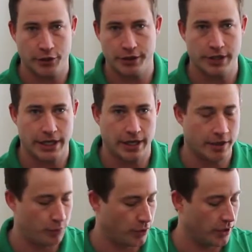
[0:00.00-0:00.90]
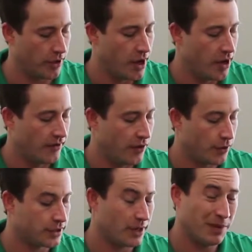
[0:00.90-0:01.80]
or your neck, but
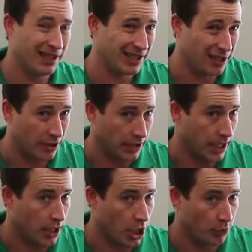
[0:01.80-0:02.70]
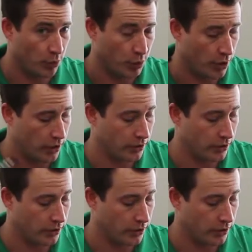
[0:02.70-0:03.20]
focusing mainly on that upper part.